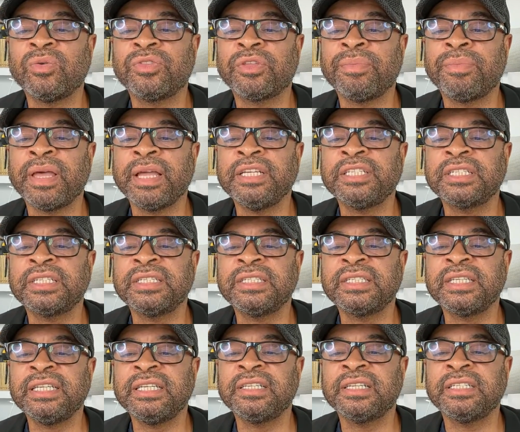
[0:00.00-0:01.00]
The patient
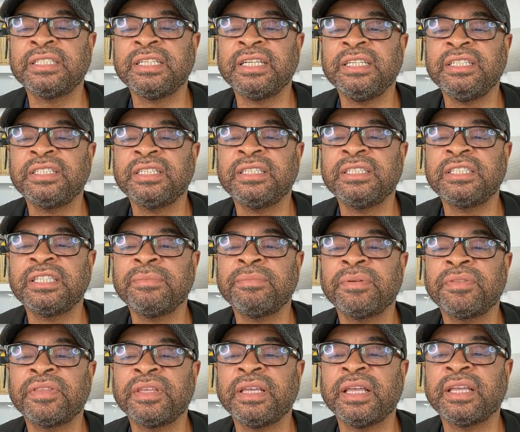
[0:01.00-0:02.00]
seeks attention,
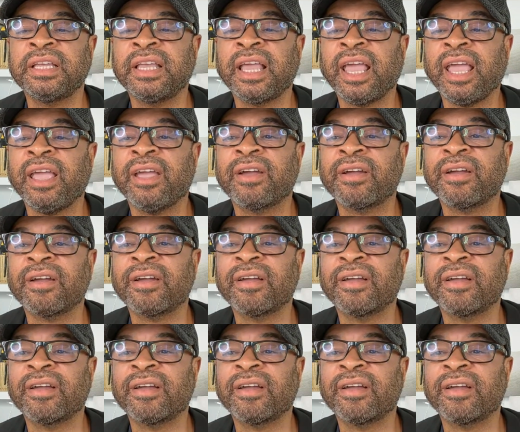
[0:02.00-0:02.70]
sympathy, and care.